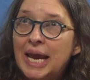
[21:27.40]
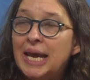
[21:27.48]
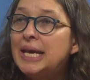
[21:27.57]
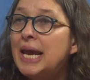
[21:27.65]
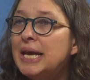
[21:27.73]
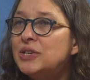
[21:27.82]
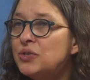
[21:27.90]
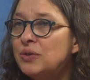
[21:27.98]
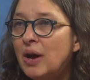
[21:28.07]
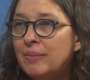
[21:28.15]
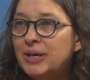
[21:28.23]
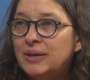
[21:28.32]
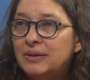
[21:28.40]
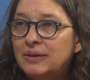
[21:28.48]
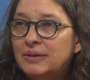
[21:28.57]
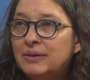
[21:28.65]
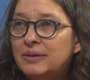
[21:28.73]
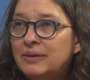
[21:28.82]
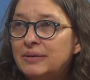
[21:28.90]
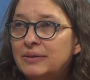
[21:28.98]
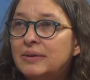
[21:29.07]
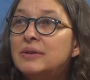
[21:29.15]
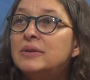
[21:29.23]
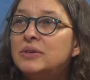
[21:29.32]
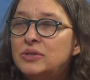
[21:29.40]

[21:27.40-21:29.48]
AK Tsunami. AK Tsunami.